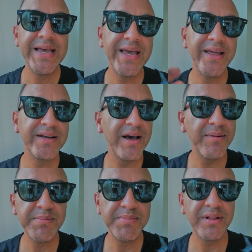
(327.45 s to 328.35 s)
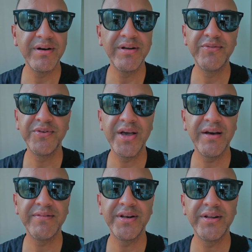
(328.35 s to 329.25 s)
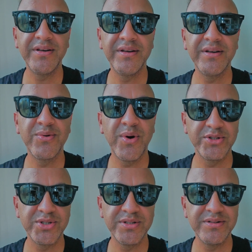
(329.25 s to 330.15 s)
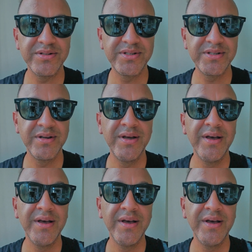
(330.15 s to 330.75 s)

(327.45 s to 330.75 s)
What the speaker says: and comment below if you have any questions.